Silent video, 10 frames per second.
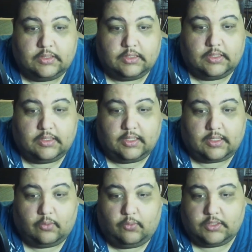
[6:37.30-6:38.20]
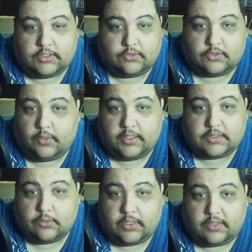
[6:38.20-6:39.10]
like a once or twice
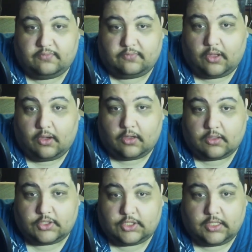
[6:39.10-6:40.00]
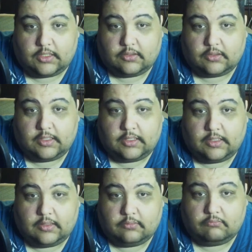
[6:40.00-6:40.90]
a week vlog channel,
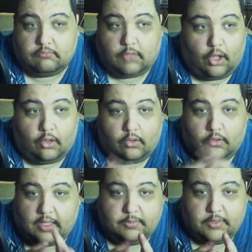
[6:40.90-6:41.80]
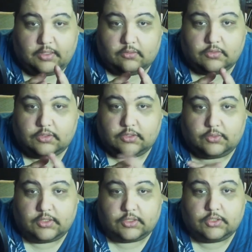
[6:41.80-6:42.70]
and all gaming goes to
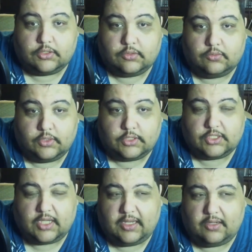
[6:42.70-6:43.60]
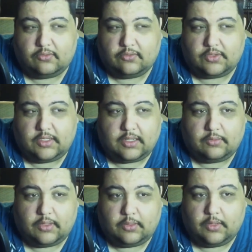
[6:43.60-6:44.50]
Twitch, which I don't think I
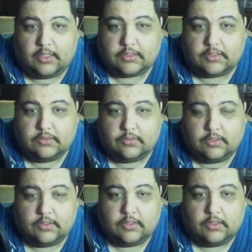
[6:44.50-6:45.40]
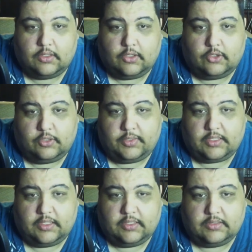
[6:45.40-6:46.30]
really want to, only
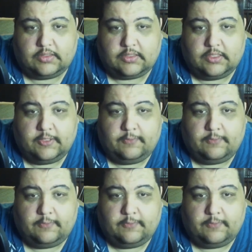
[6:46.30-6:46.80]
because